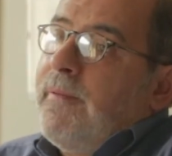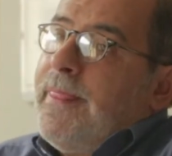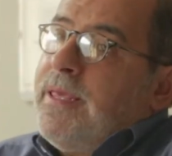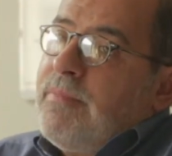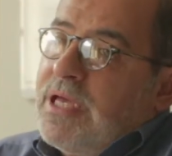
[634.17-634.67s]

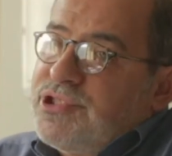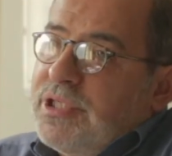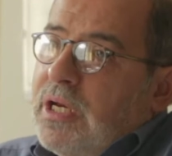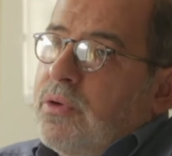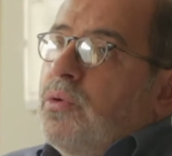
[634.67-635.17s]
The
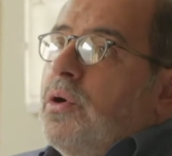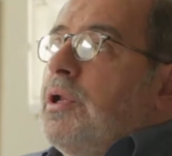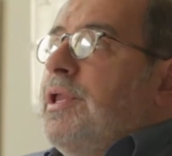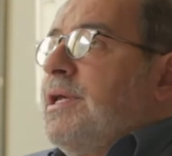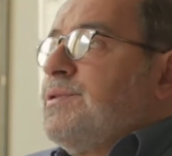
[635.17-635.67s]
imaginary
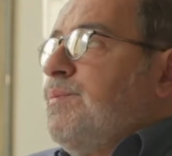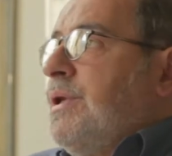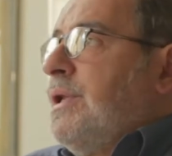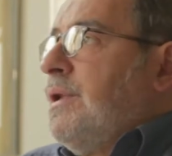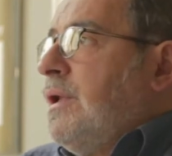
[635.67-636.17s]
world has
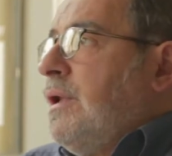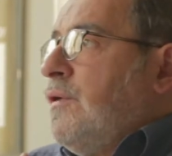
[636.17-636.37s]
been